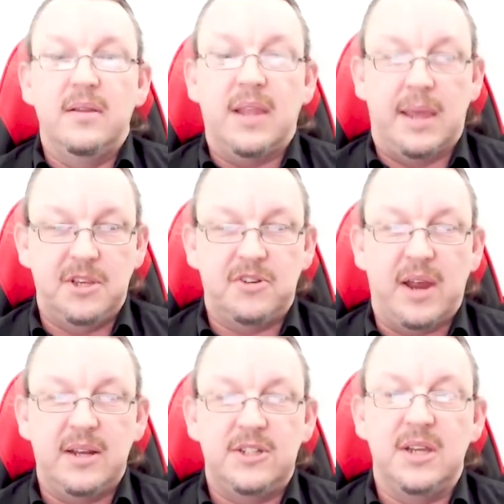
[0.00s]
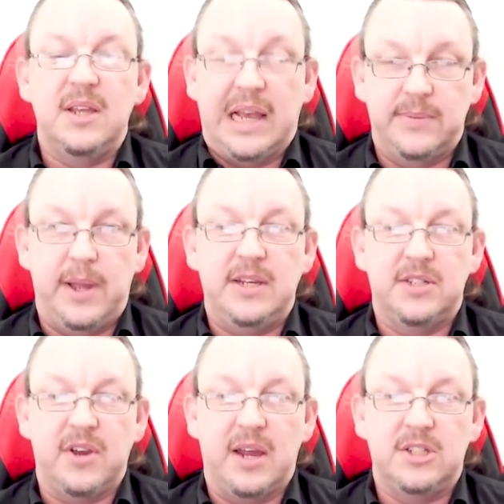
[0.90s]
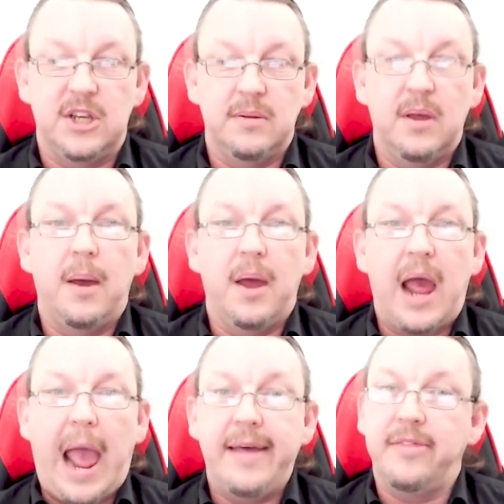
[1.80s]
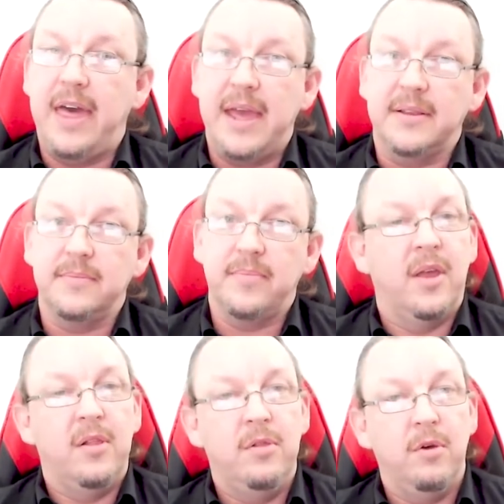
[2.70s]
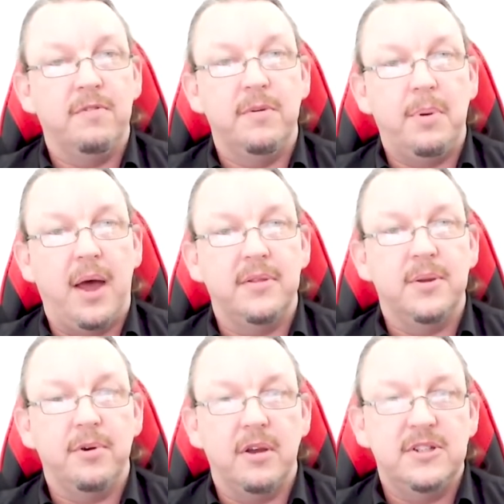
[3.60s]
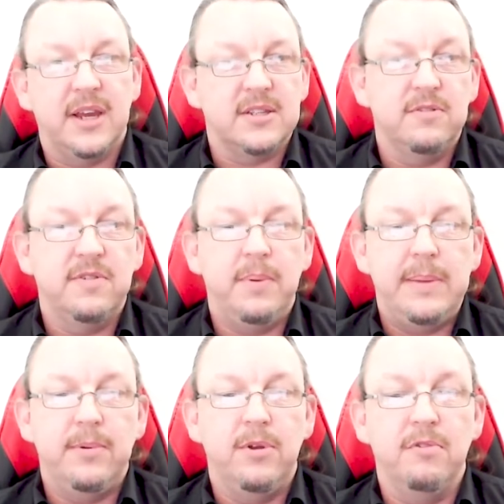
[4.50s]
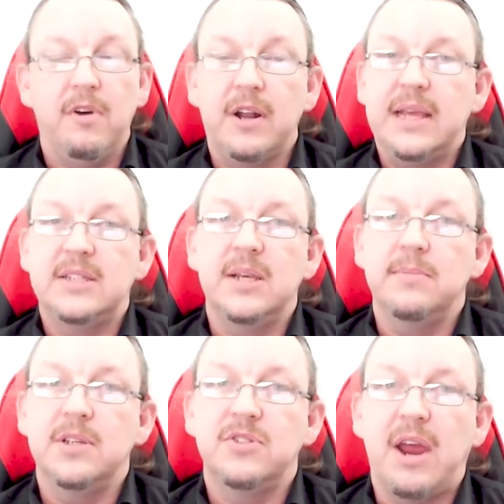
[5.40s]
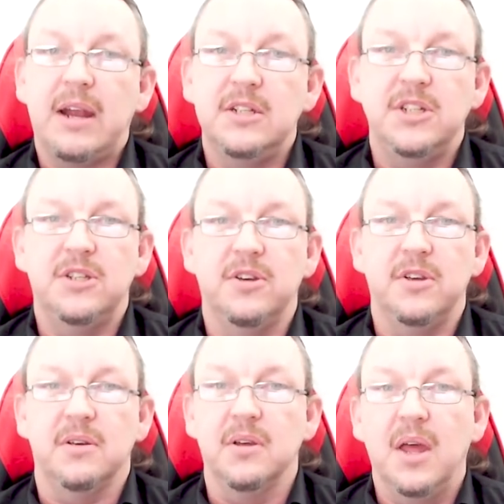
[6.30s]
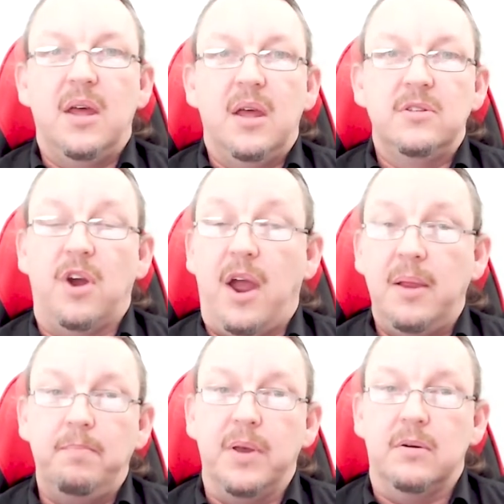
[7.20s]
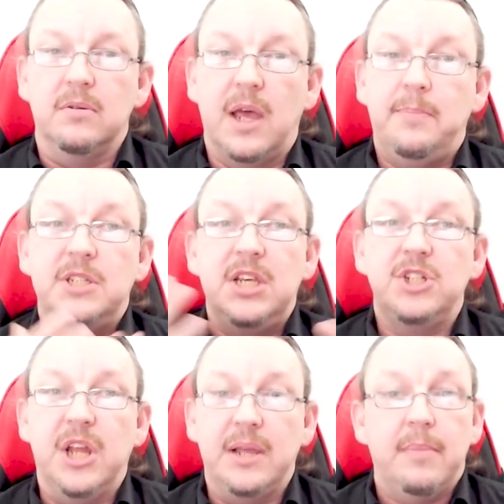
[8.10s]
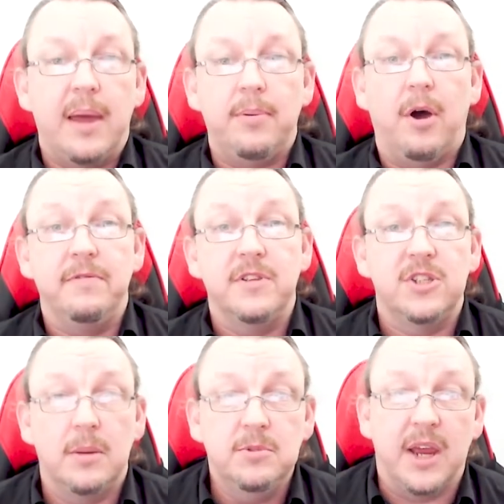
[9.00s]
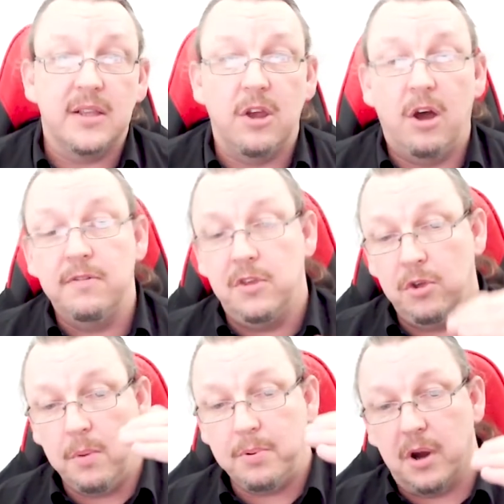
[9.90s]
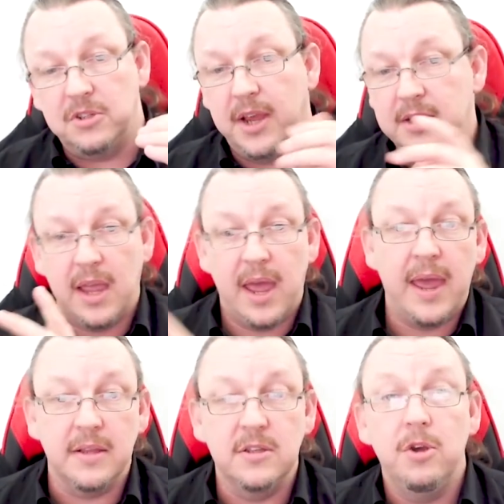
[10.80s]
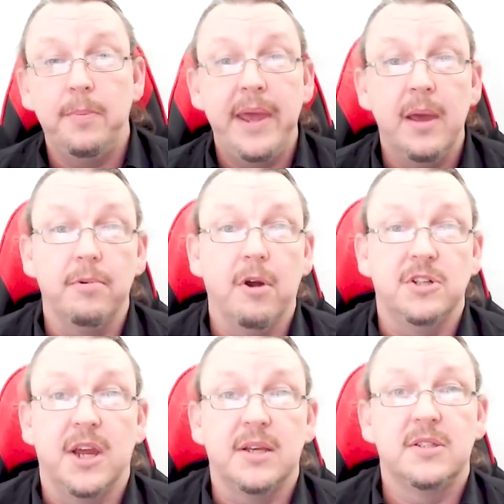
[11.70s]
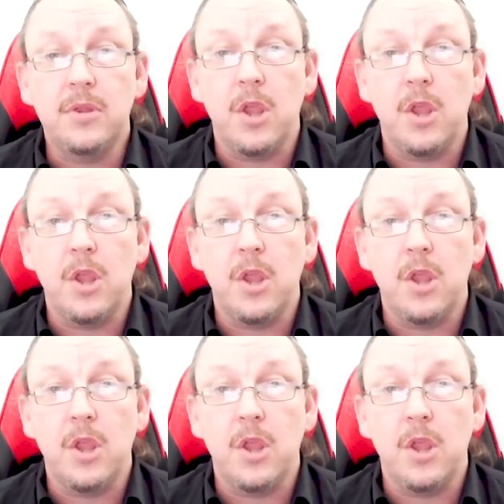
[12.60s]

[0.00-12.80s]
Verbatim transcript: Name your strategy, explain your strategy, and then look for partner projects. Look for people who are running a similar strategy to you. Try and build a positioning map of the subject of your project and your peer projects.